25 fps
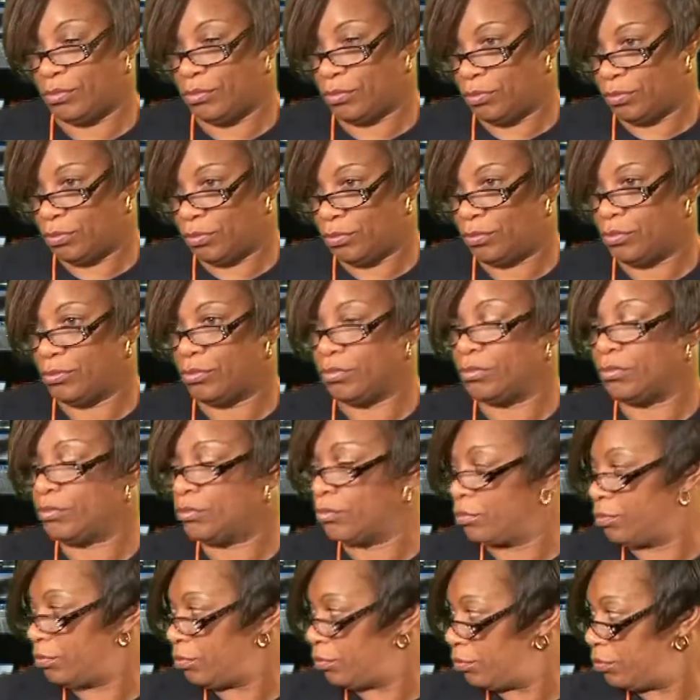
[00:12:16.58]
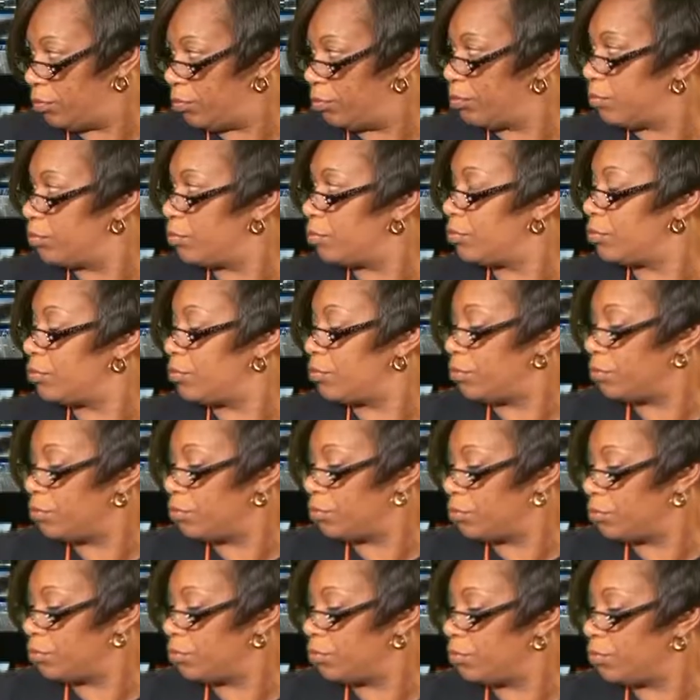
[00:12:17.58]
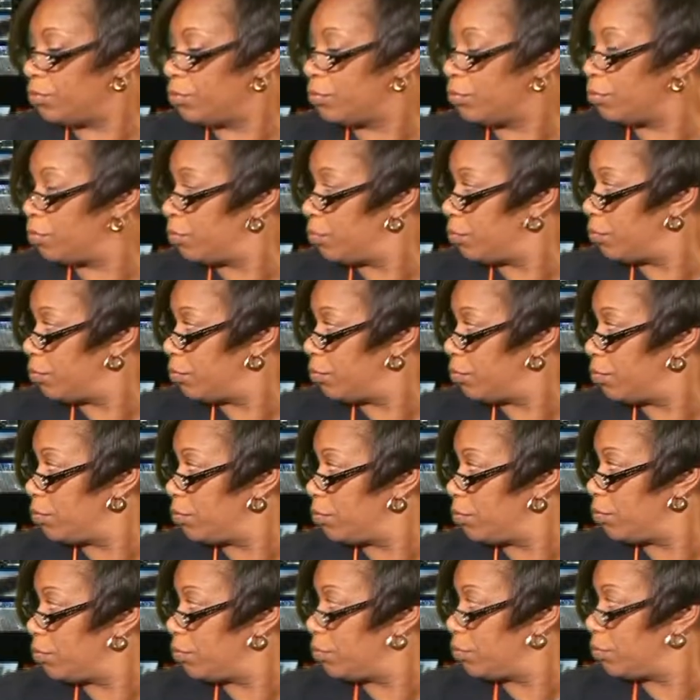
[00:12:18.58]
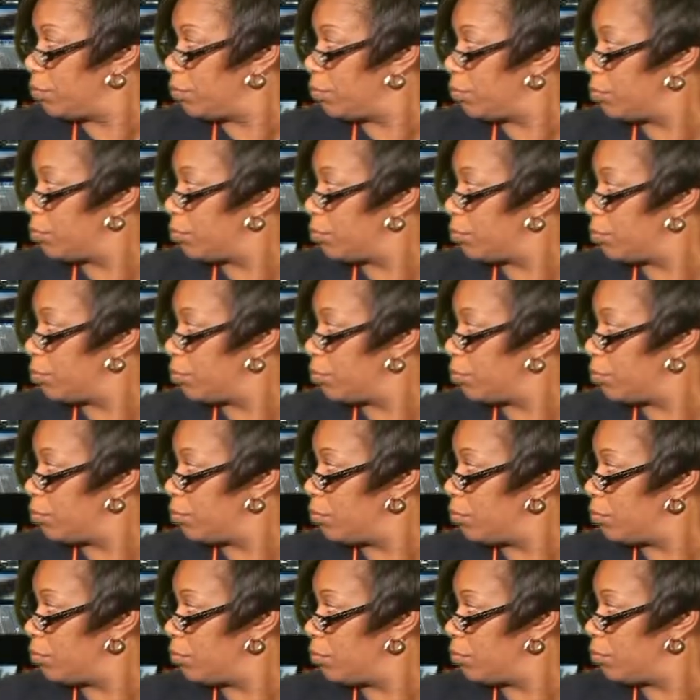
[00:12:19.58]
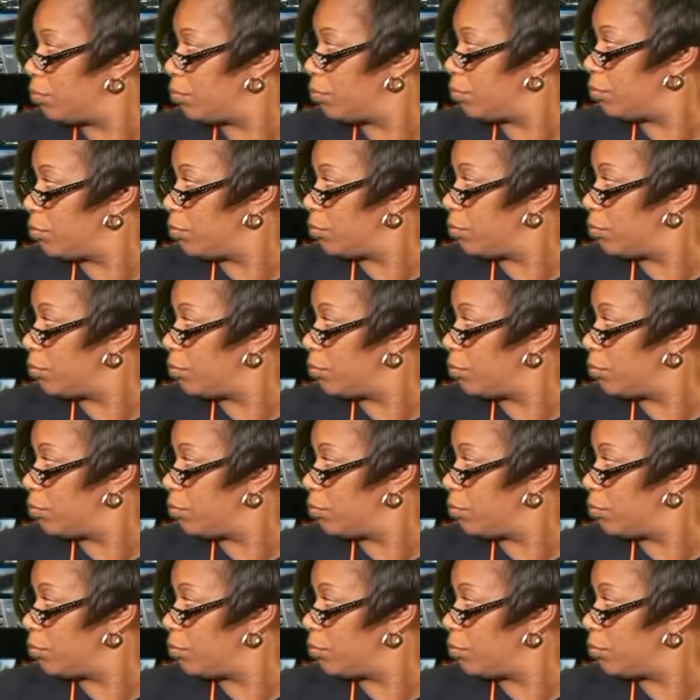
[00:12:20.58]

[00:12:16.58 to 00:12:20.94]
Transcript: This person isn't speaking.